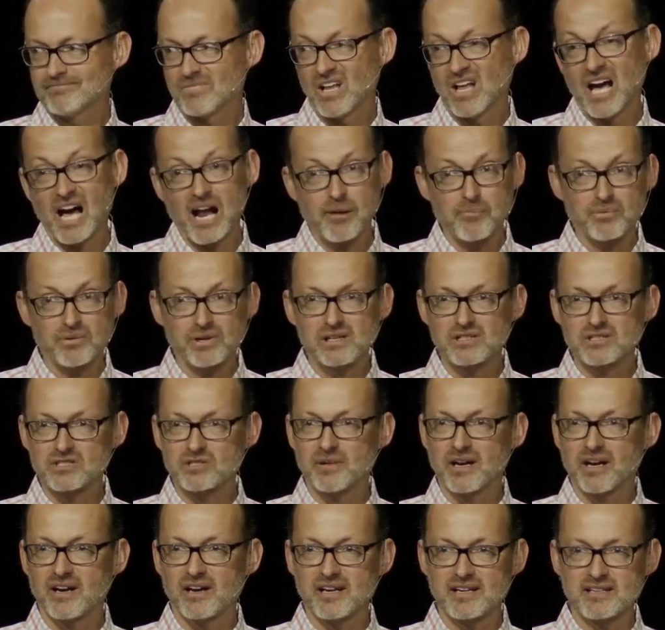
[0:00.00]
A lot of prayers
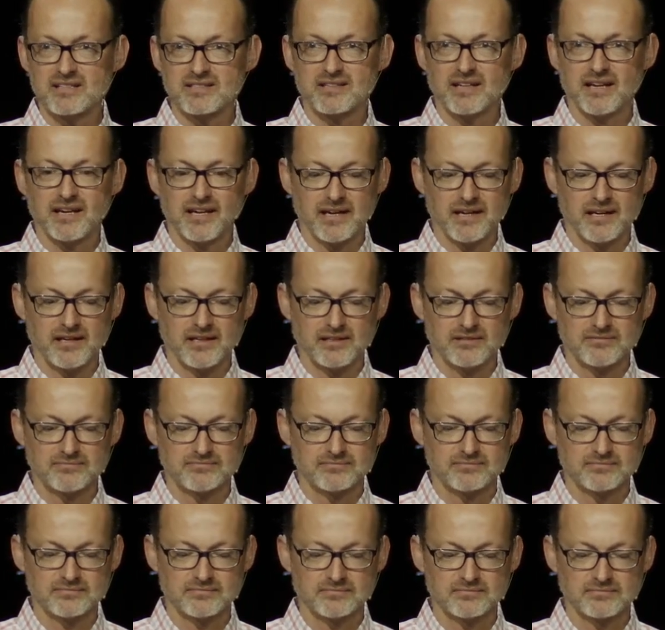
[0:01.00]
about anxiety.
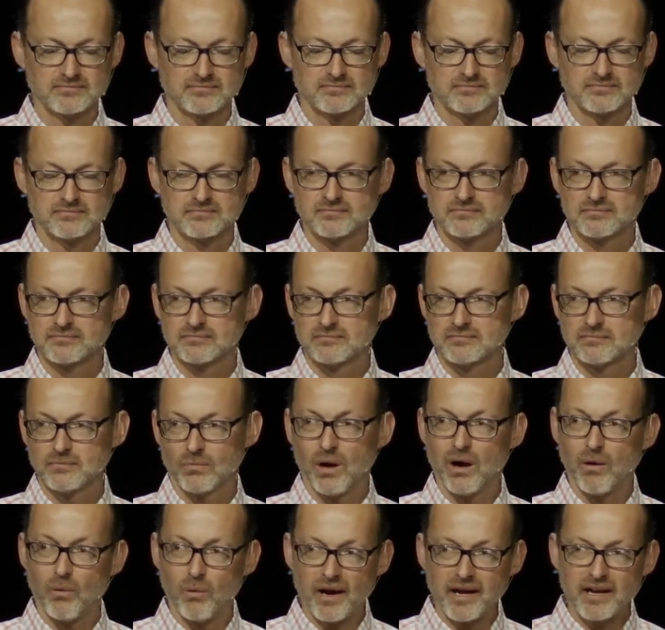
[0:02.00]

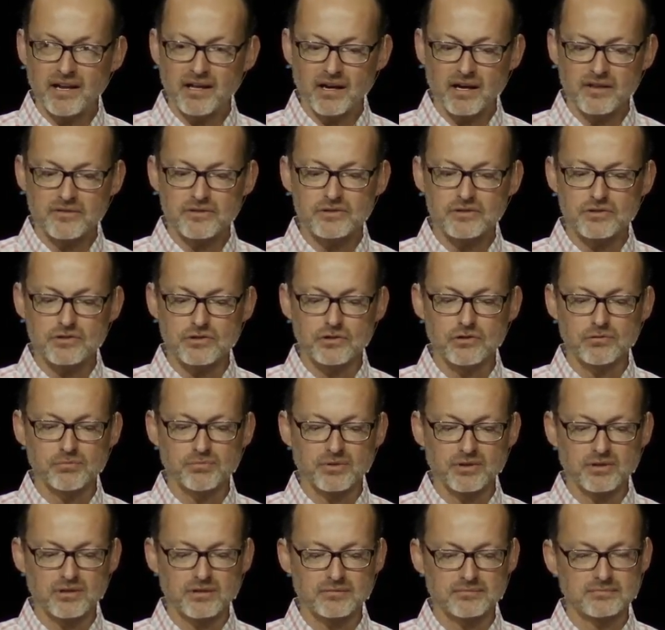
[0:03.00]
While waiting on the
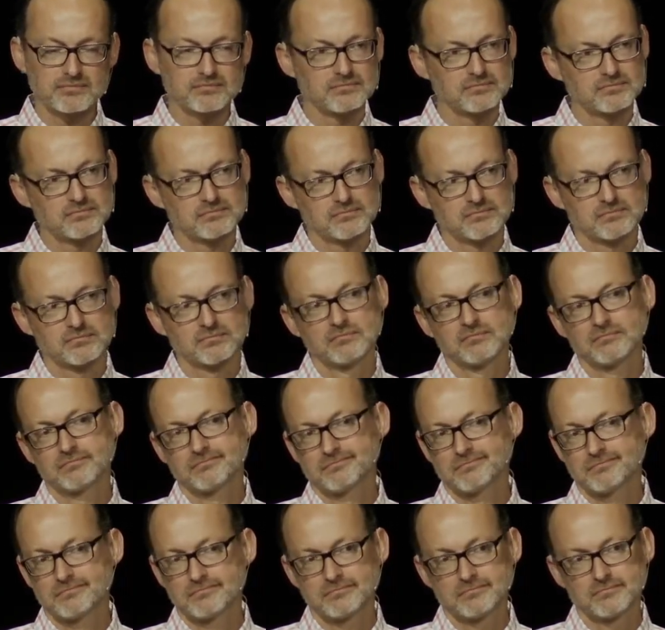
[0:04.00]
super,
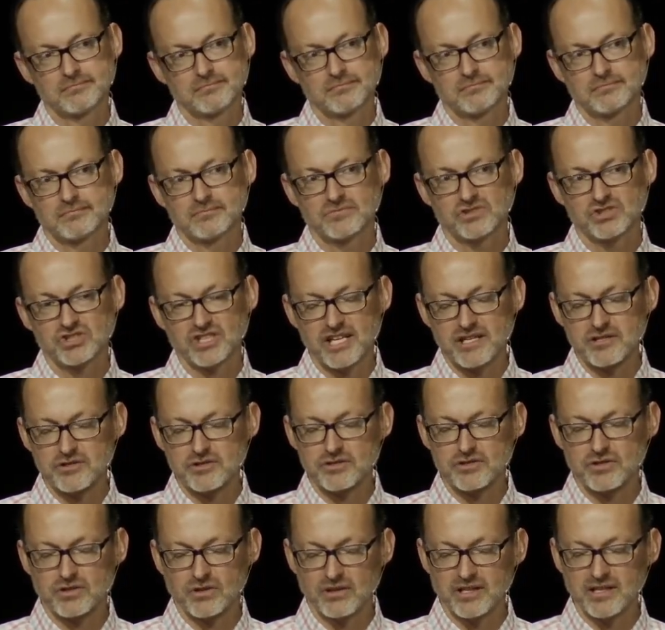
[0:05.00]
change
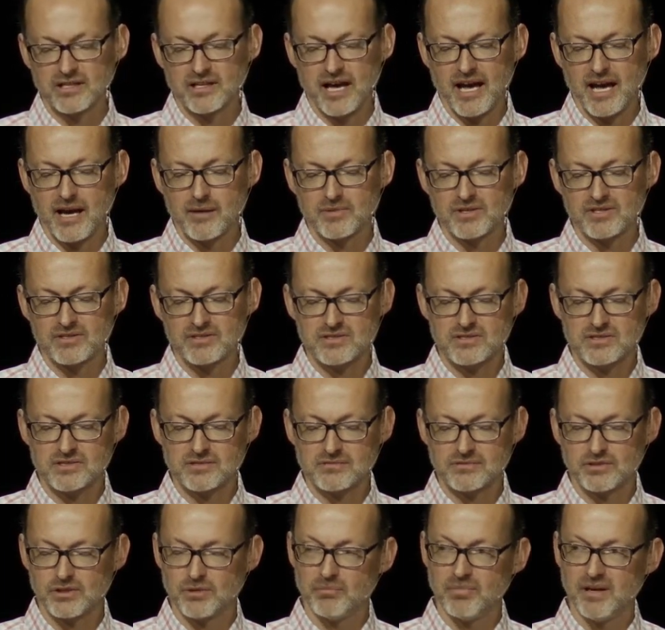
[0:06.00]
your screen
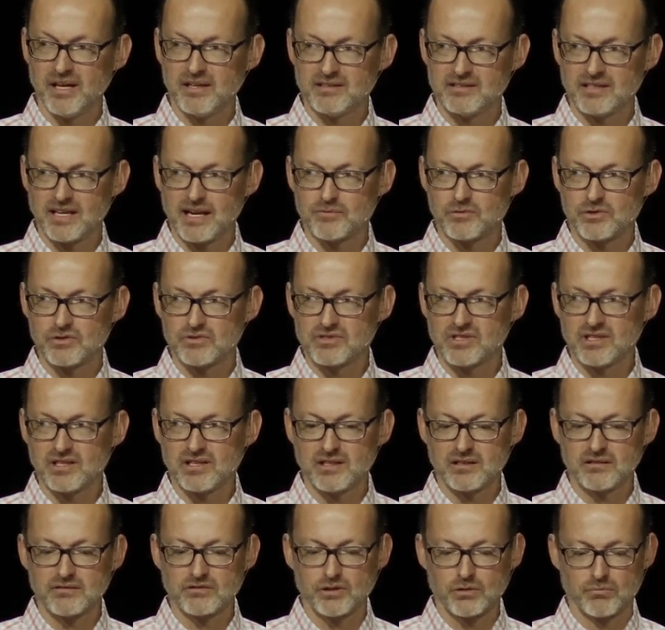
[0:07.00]
habits, your bedtime
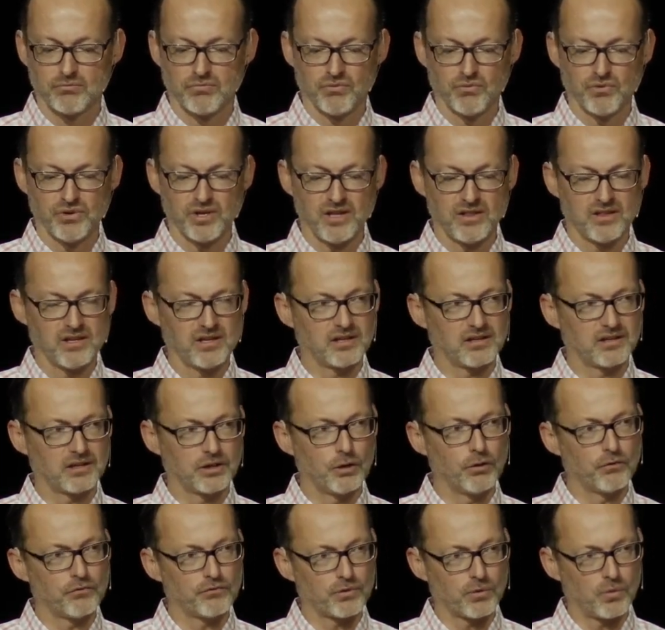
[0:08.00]
routine, your breathing,
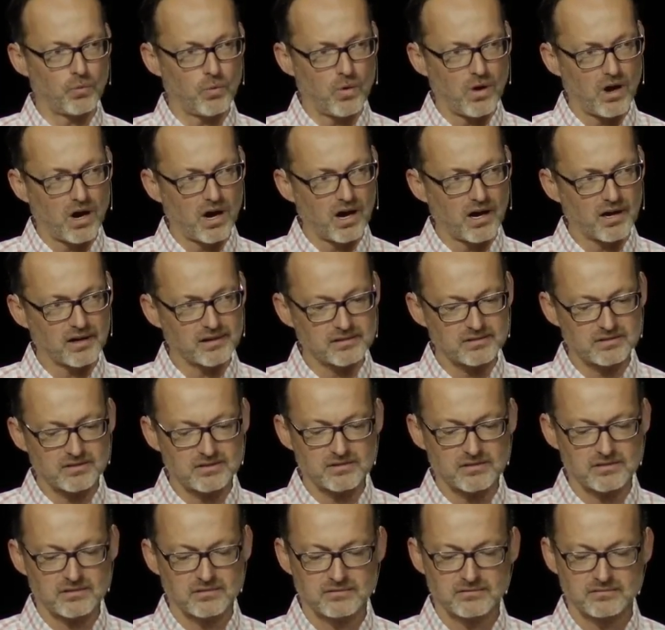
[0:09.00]
go for
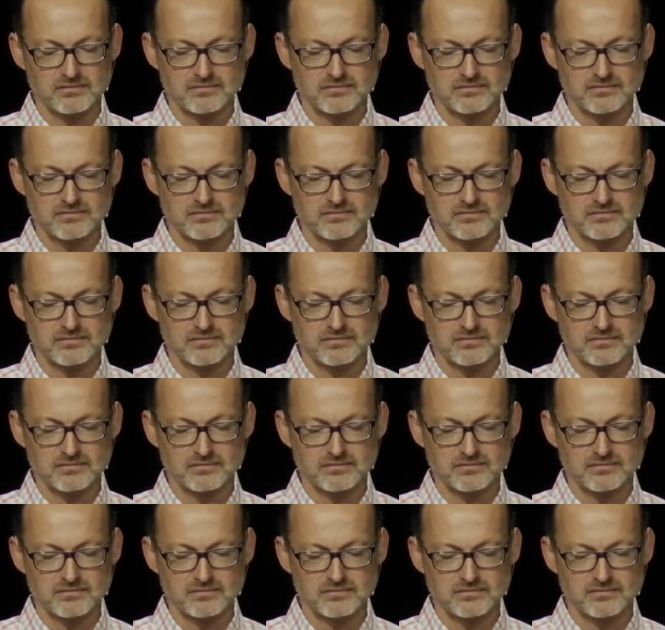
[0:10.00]
walks